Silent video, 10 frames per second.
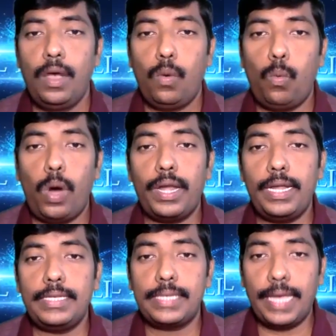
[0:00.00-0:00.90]
One
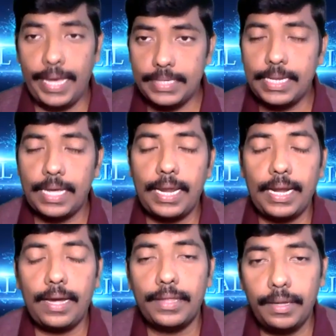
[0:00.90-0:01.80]
is A star
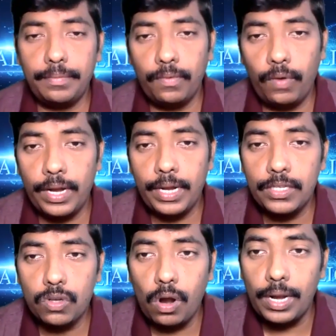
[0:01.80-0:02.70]
algorithm, one
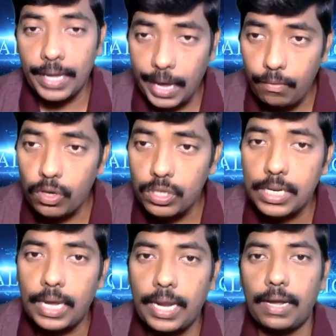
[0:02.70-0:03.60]
is called AO
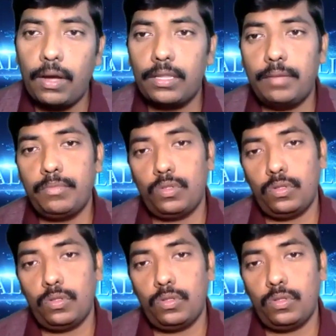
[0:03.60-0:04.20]
star algorithm.